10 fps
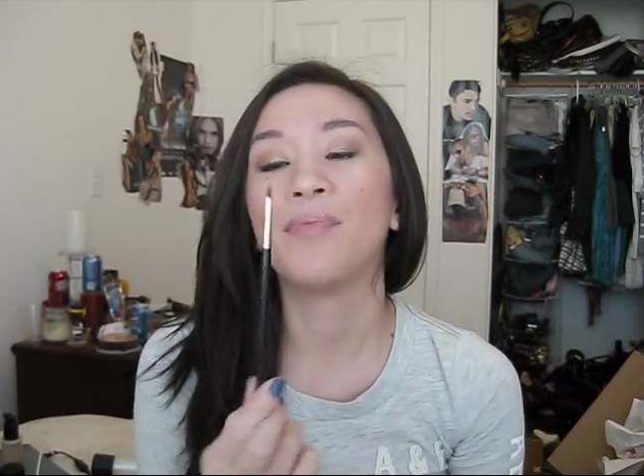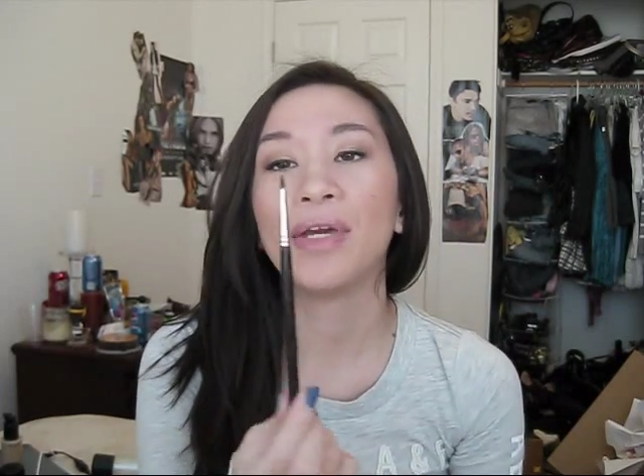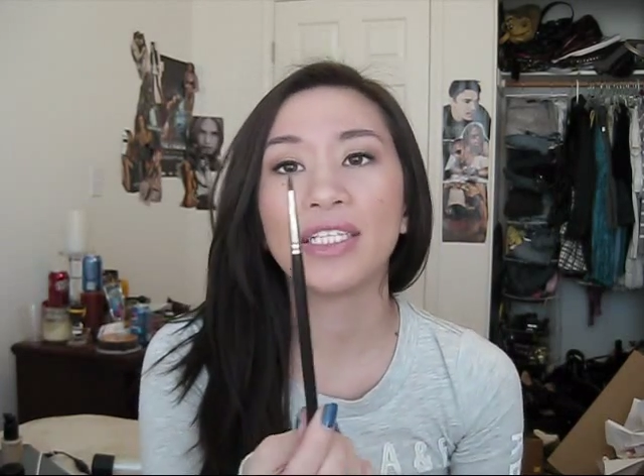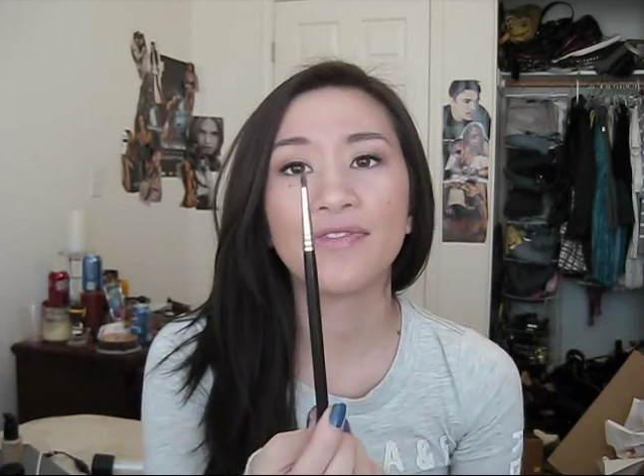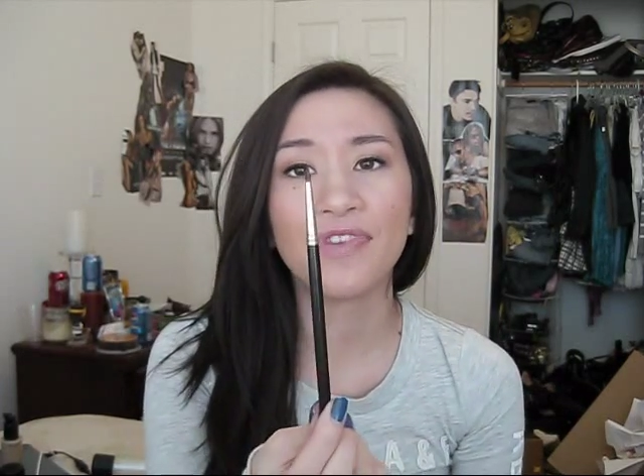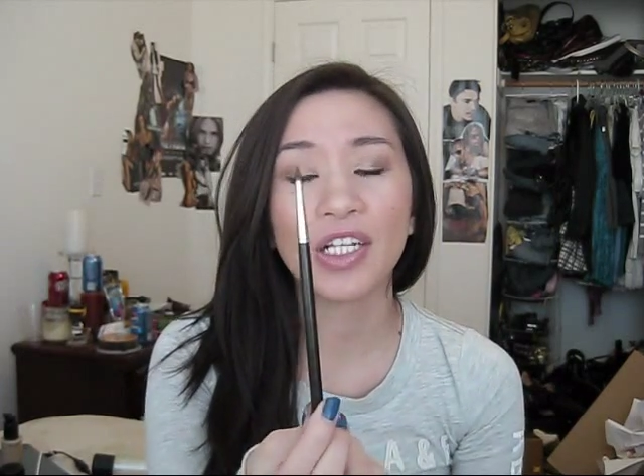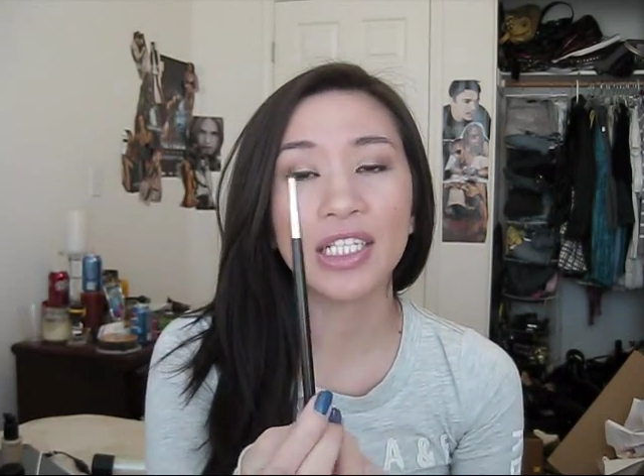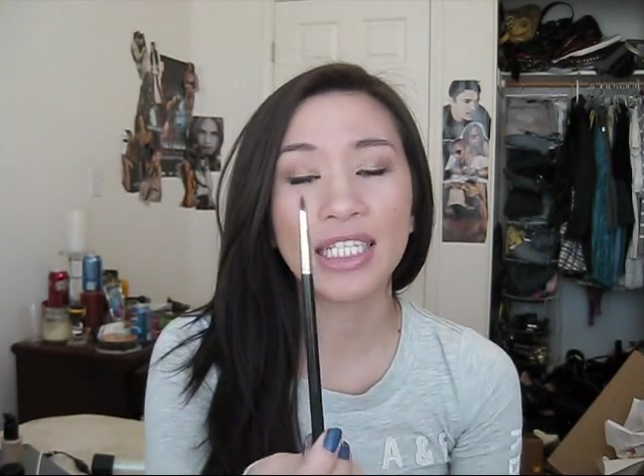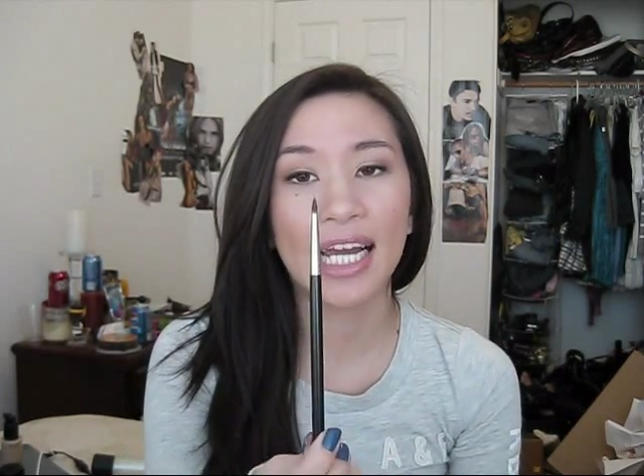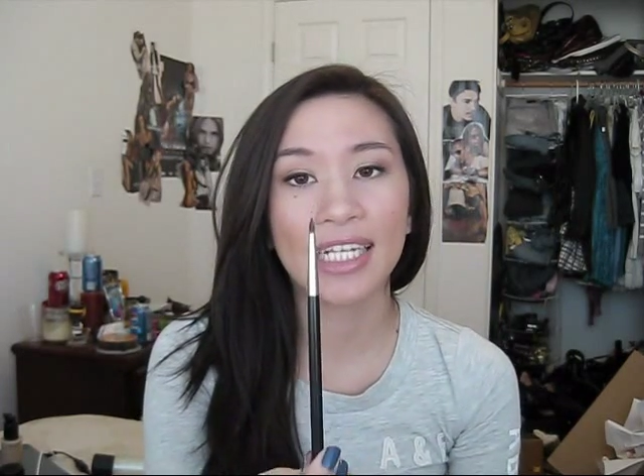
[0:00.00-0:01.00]
it's a
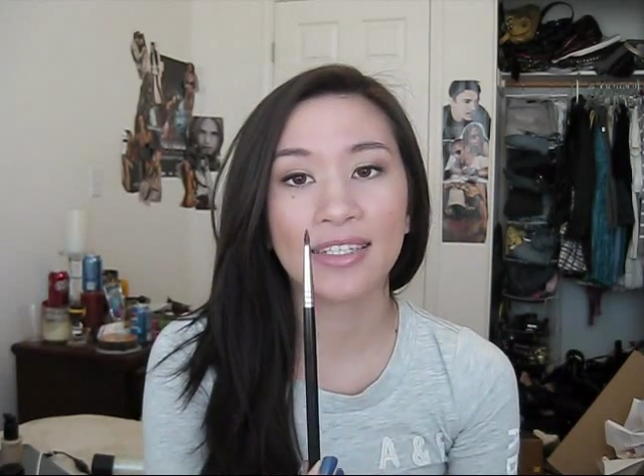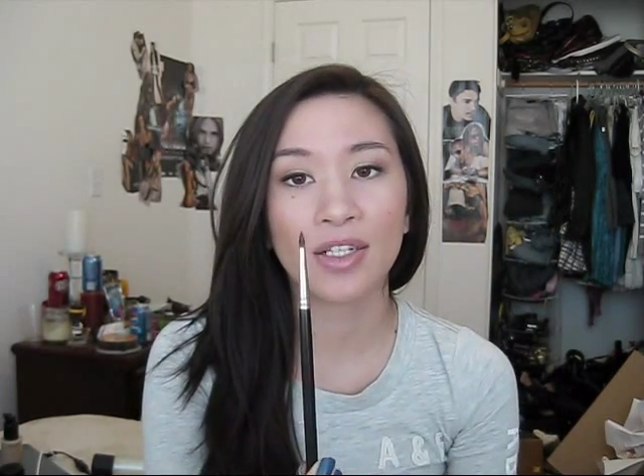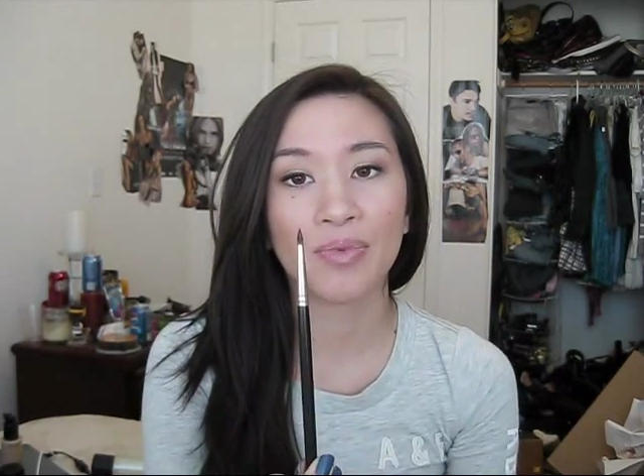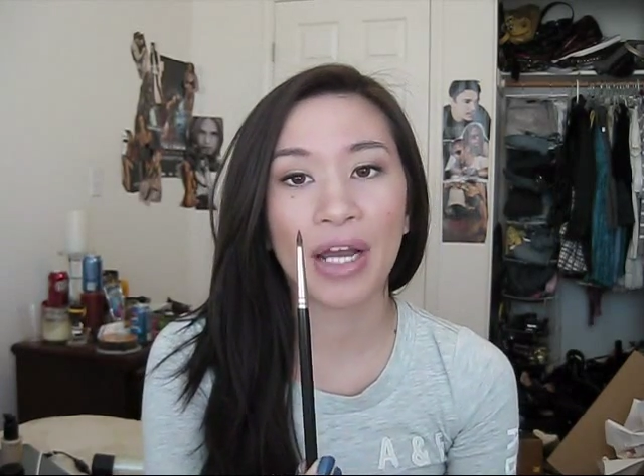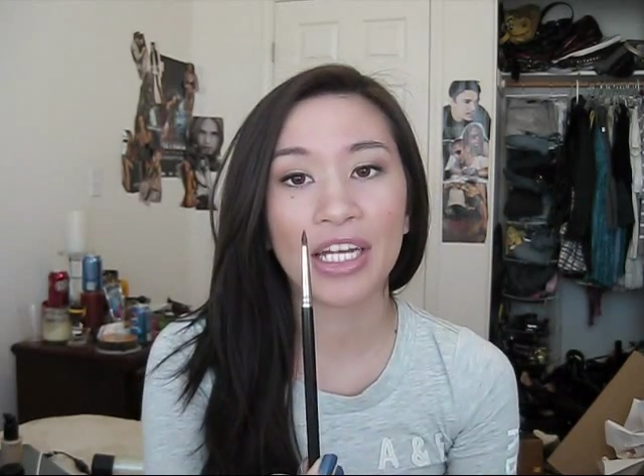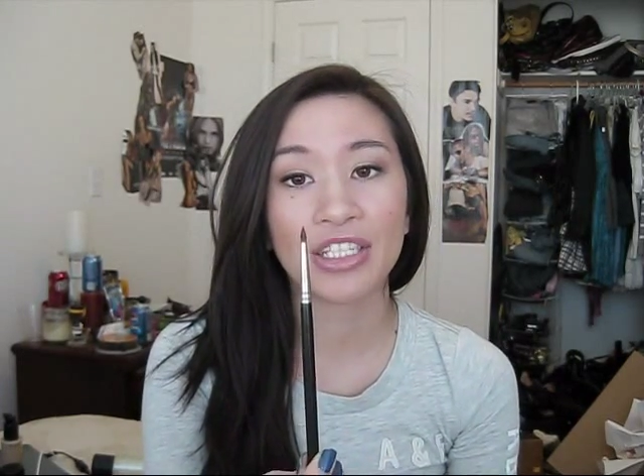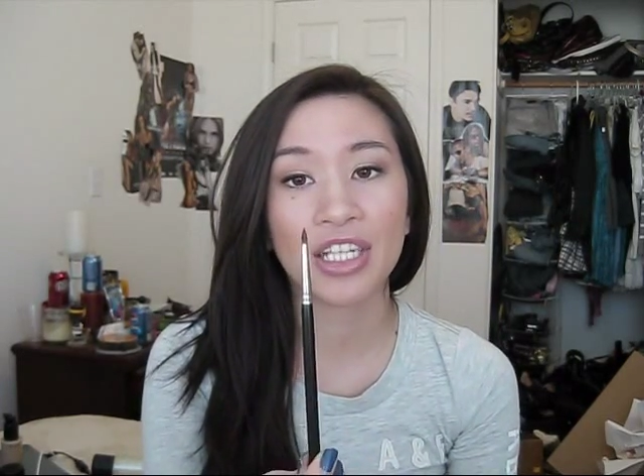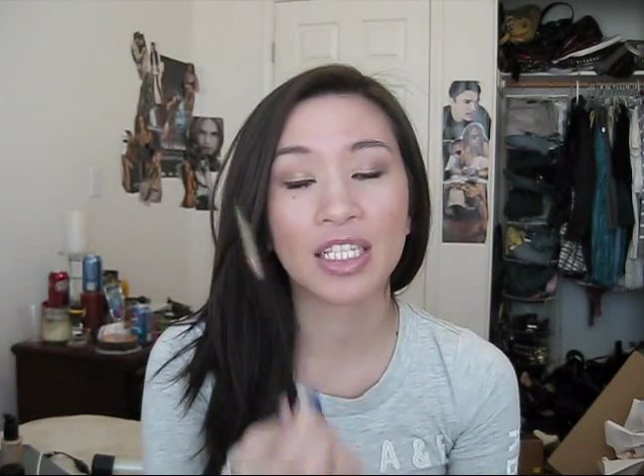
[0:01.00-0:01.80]
fairly tiny little brush.